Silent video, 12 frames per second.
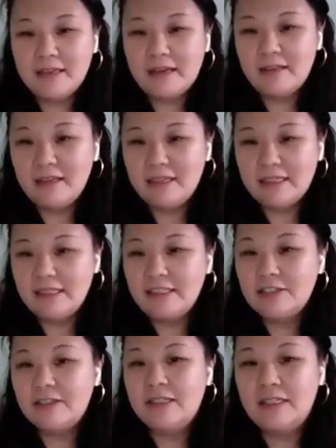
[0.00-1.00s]
Because I think
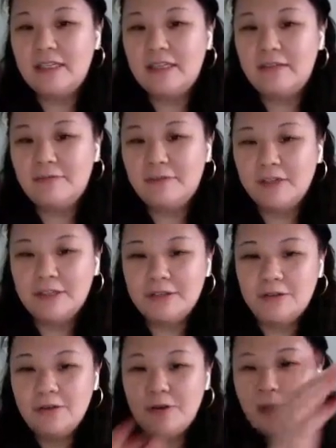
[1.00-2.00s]
it's interesting
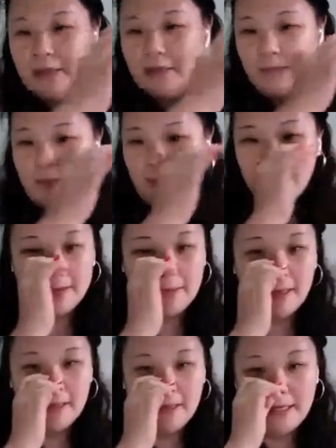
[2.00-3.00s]
for us to know a little bit
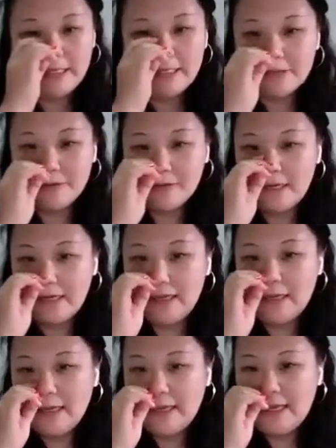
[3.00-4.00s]
about the
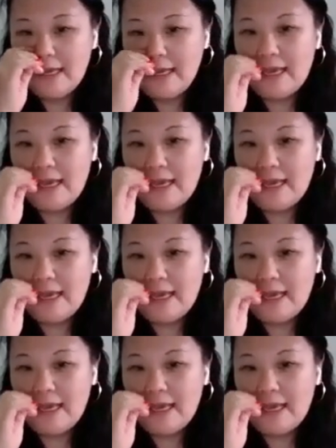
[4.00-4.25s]
history